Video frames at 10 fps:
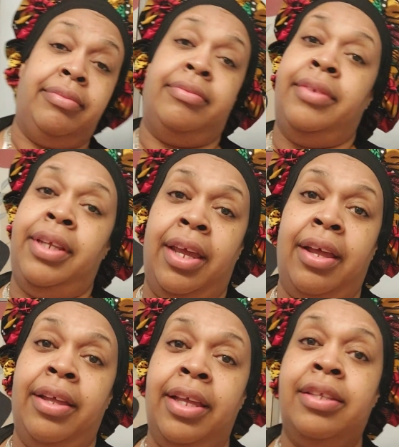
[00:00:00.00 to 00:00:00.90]
yeah,
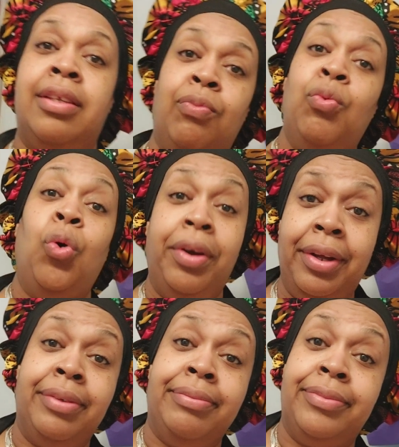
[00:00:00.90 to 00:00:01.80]
it's some water
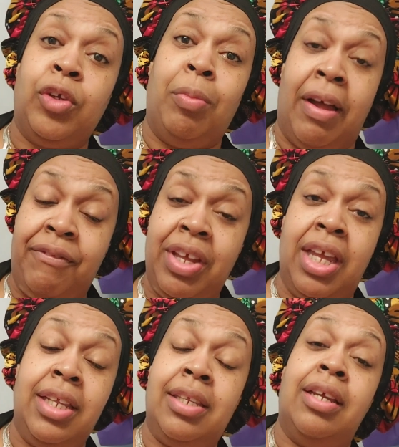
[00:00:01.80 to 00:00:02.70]
on my
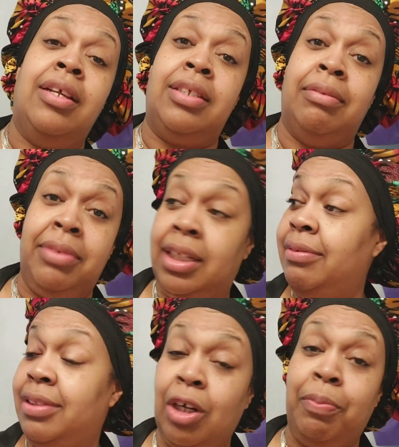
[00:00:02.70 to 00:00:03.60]
face, some Dove
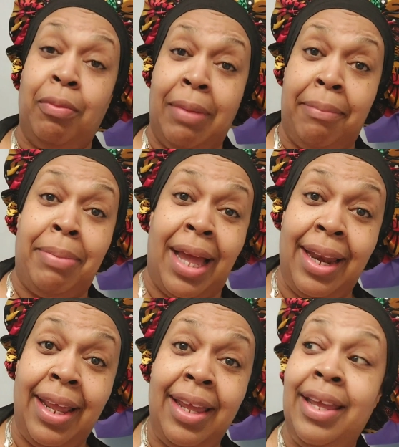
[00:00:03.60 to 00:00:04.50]
soap on my
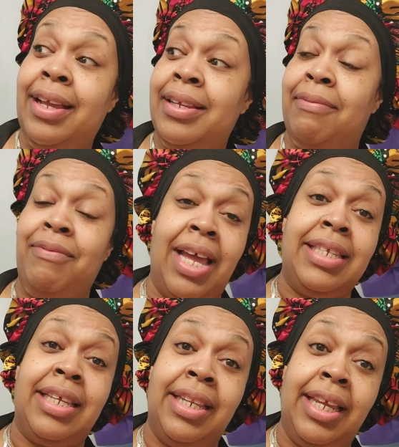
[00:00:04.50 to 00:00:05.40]
body, some
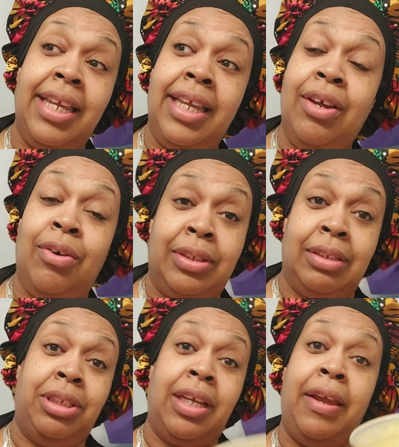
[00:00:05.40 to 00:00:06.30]
Vaseline or some
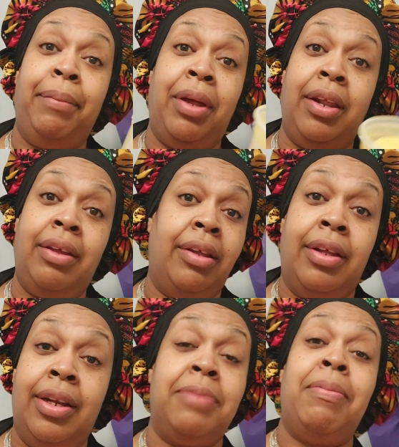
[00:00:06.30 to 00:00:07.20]
Shea Butter.
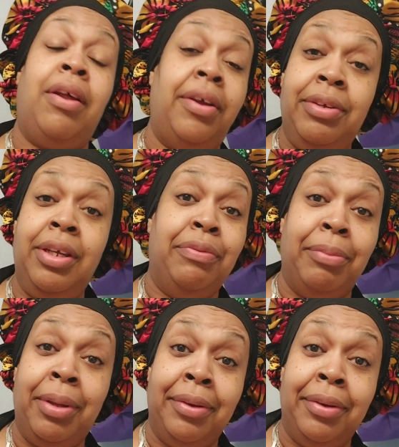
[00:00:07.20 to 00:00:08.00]
That's about all you're getting from me.